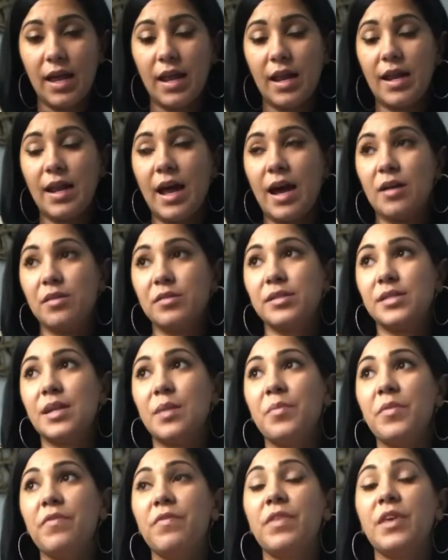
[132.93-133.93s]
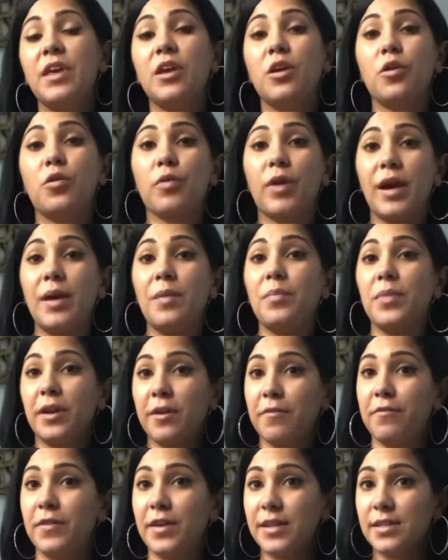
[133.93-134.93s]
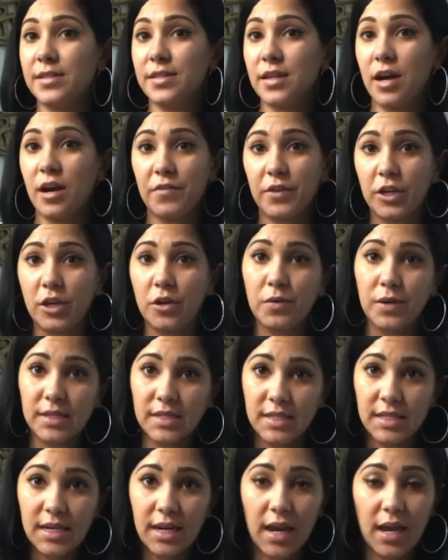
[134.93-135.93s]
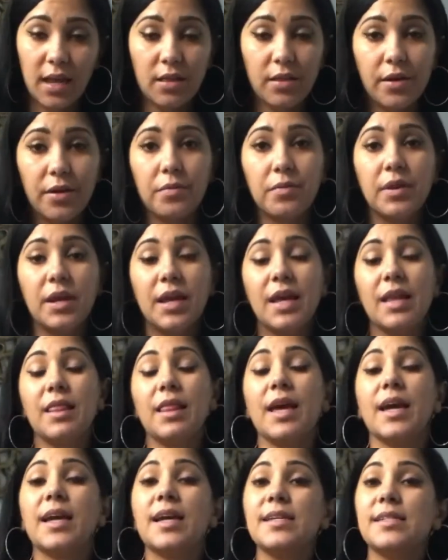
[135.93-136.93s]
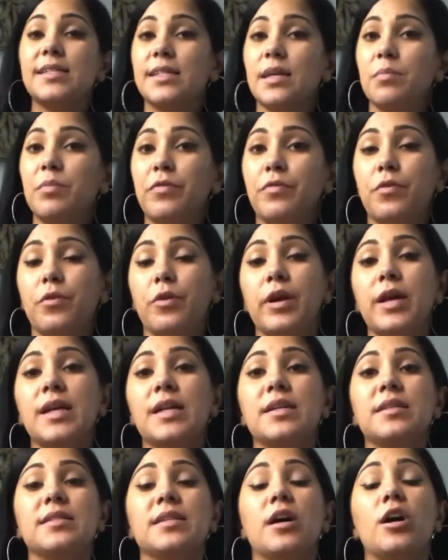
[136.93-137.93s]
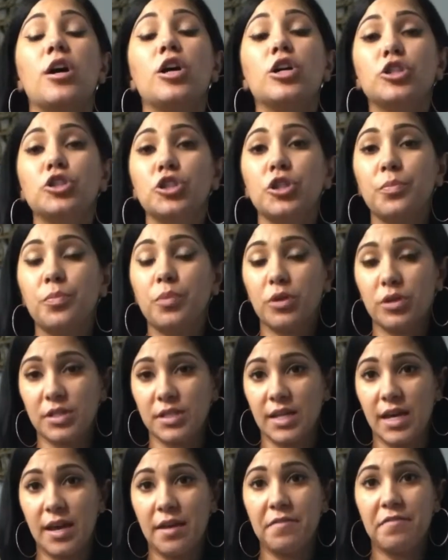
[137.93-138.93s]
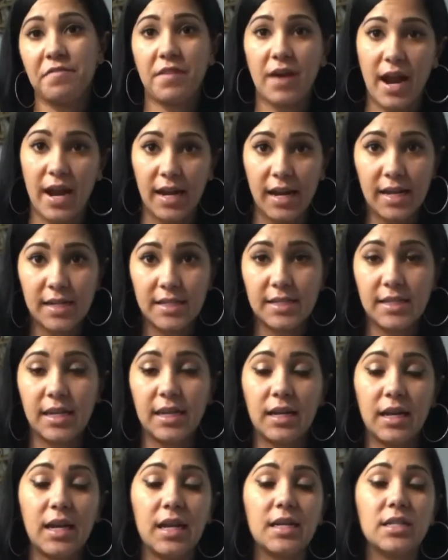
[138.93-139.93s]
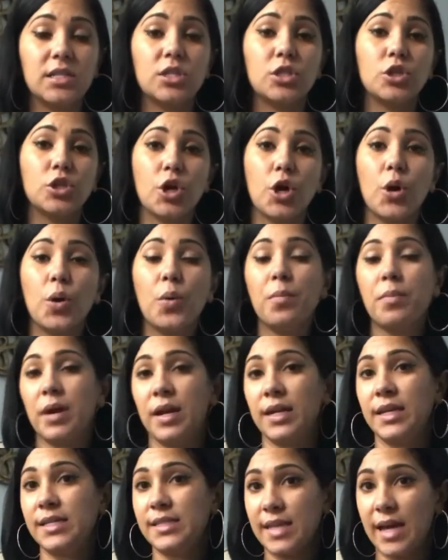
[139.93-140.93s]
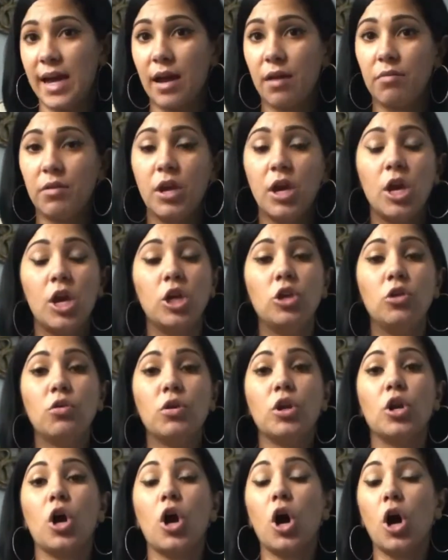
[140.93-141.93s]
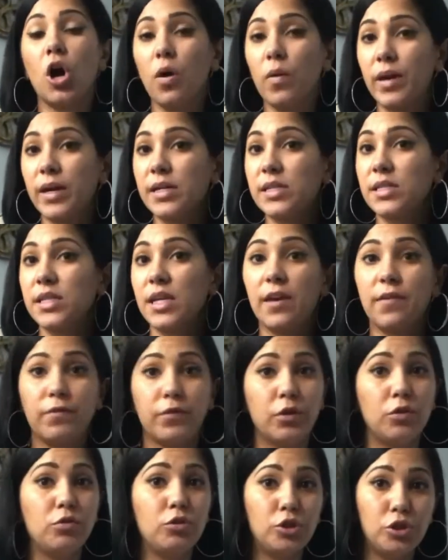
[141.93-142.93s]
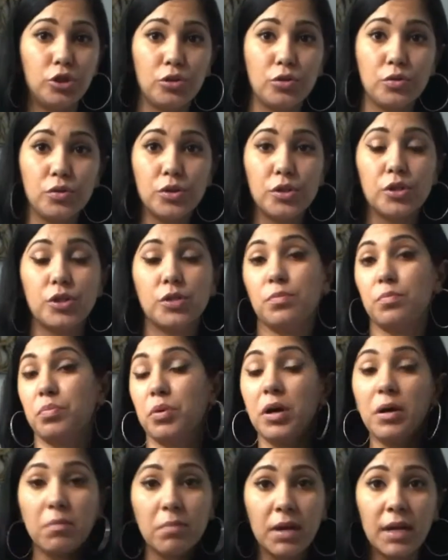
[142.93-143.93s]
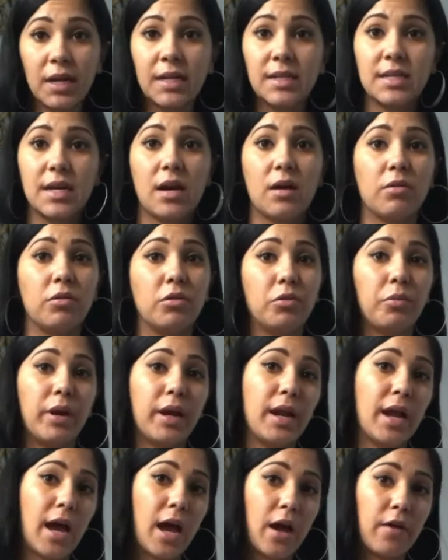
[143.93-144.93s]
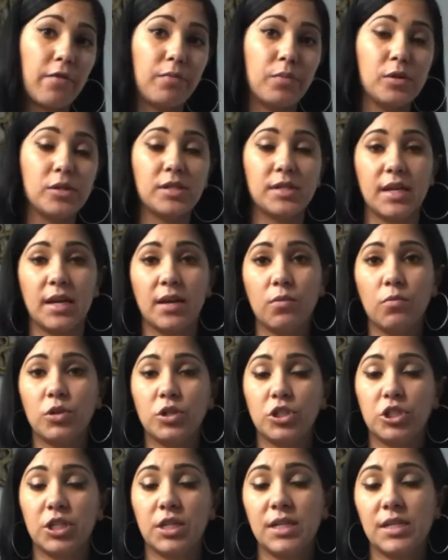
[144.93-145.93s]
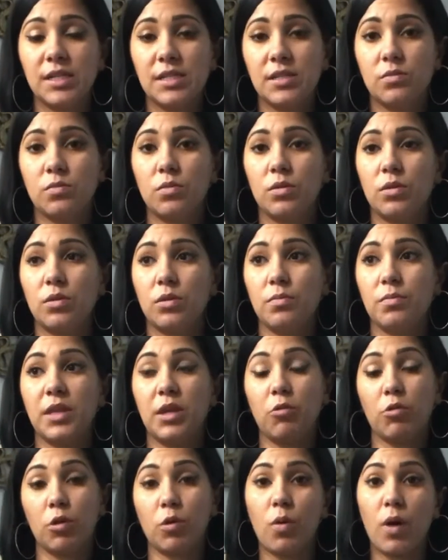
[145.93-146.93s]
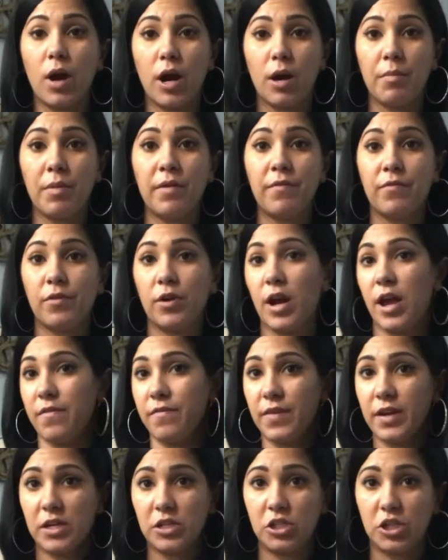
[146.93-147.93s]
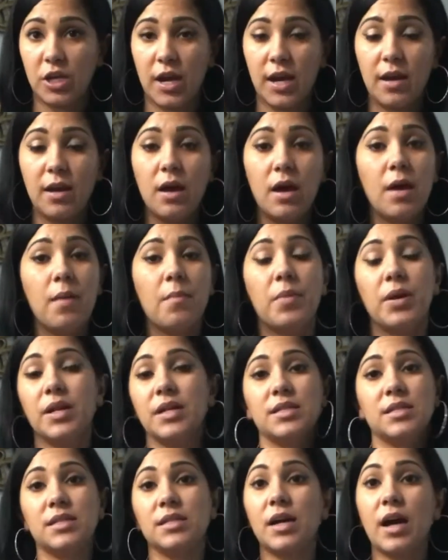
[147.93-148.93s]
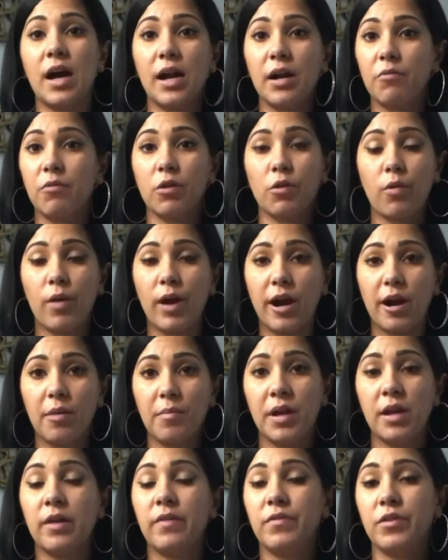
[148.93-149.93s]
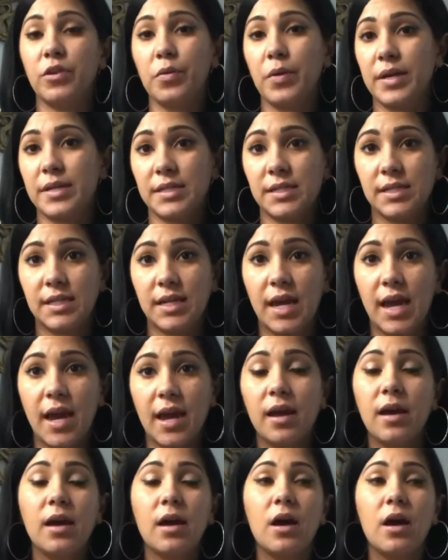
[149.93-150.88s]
Now, some of the great benefits of a USDA loan. Like I said before, it is 100% financing. It is no money down. You could always, if you choose, put money down, 3.5%, which is the requirement for FHA, but it's not a requirement of USDA.